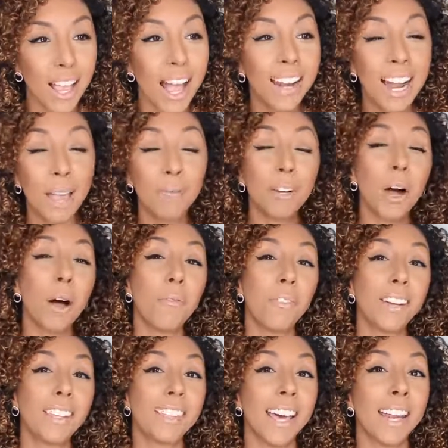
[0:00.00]
And I'm
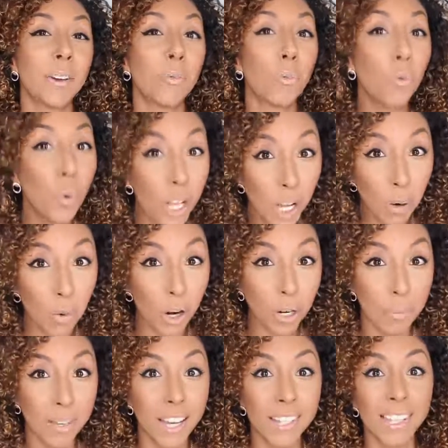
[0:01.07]
confident that it will
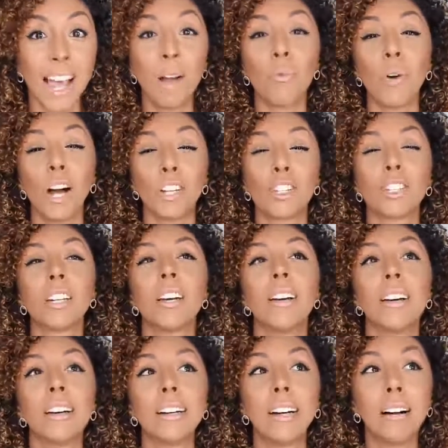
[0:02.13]
work because I watched
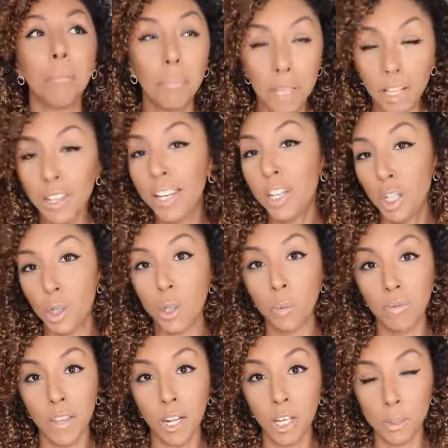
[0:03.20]
a million
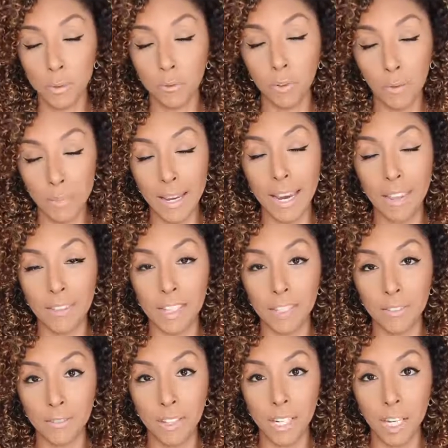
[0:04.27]
YouTube videos before making
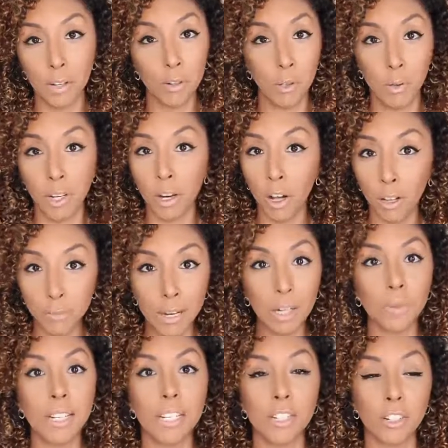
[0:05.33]
this video, doing all of my
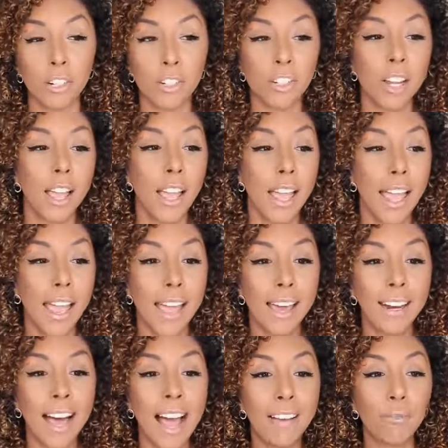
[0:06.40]
research,
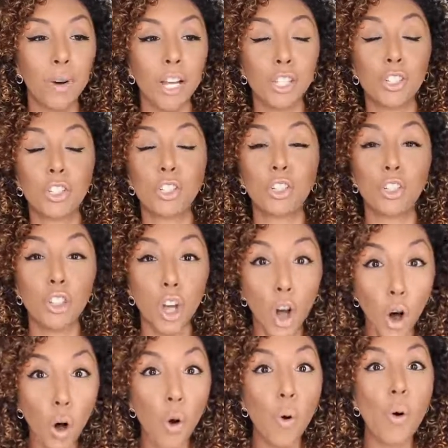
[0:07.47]
and I've read
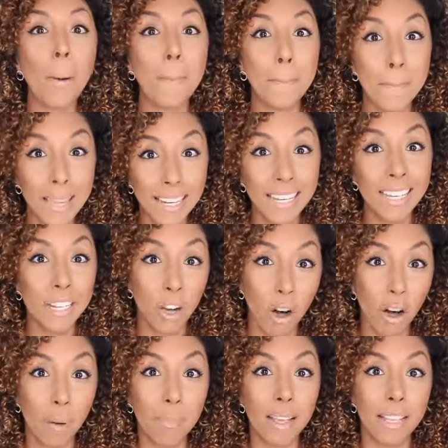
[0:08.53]
so many
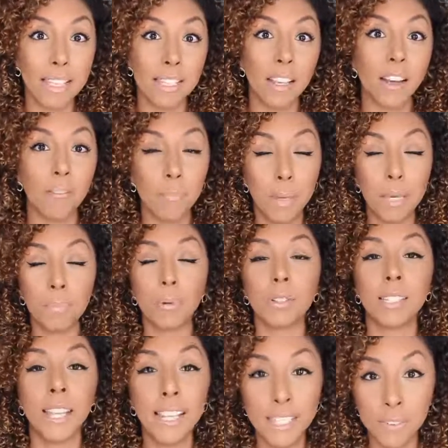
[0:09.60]
comments of people
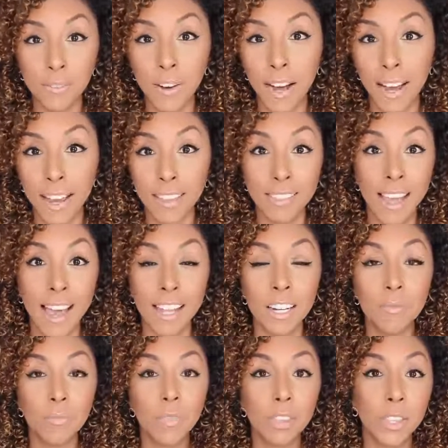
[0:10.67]
testifying that
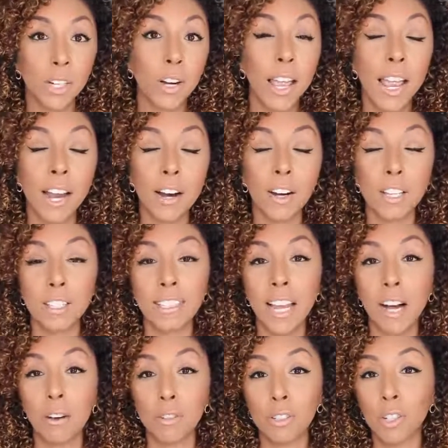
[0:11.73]
their hair is
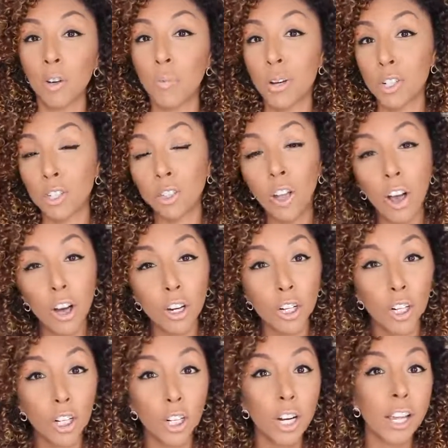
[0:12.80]
now so much
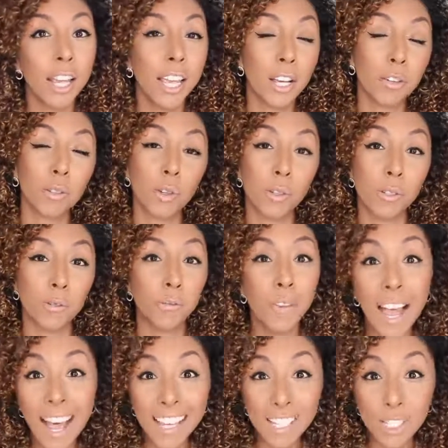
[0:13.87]
longer, it grows
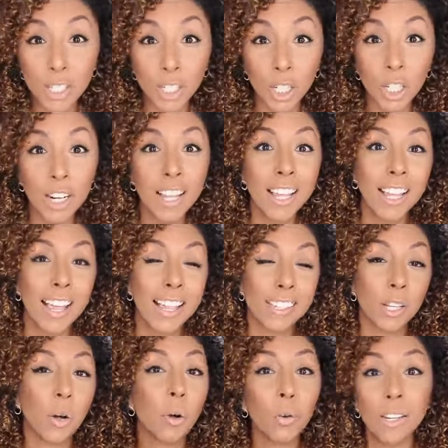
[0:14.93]
faster,
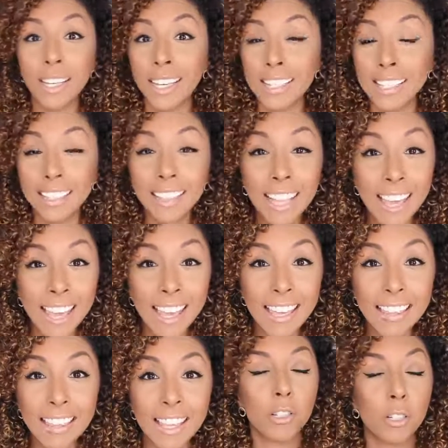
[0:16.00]
it's holding its
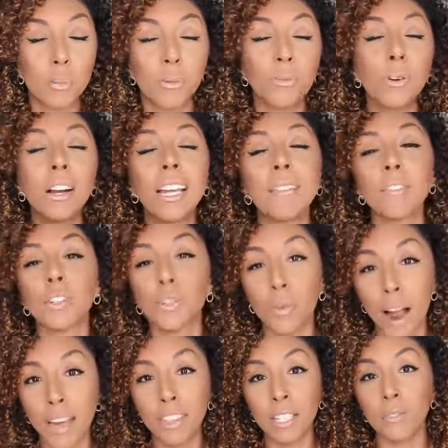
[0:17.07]
length. So before I even
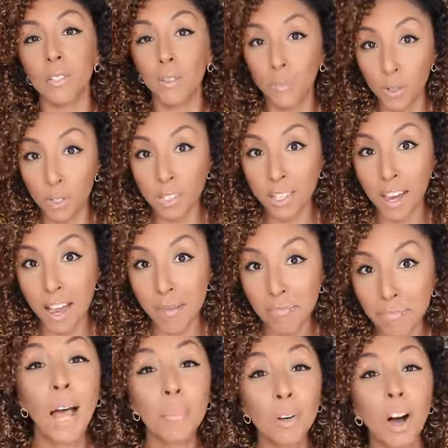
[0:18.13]
try this for the first
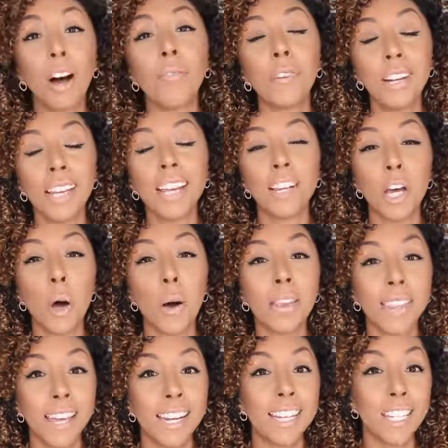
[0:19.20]
time, I'm confident in
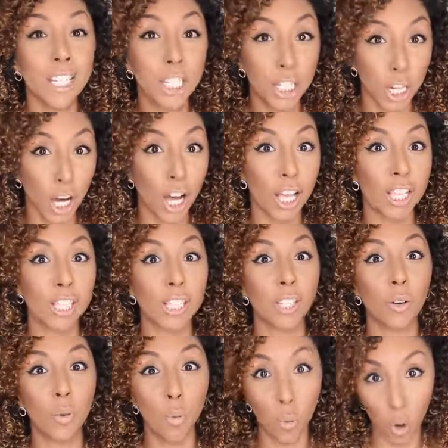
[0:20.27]
knowing that it
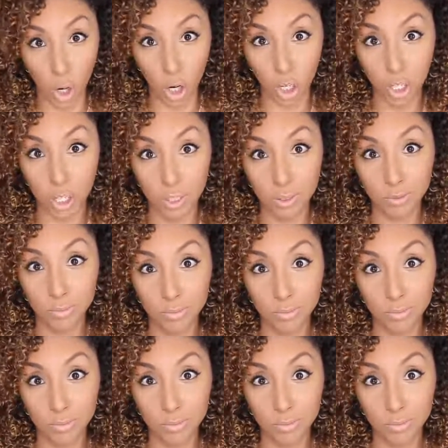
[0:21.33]
does work.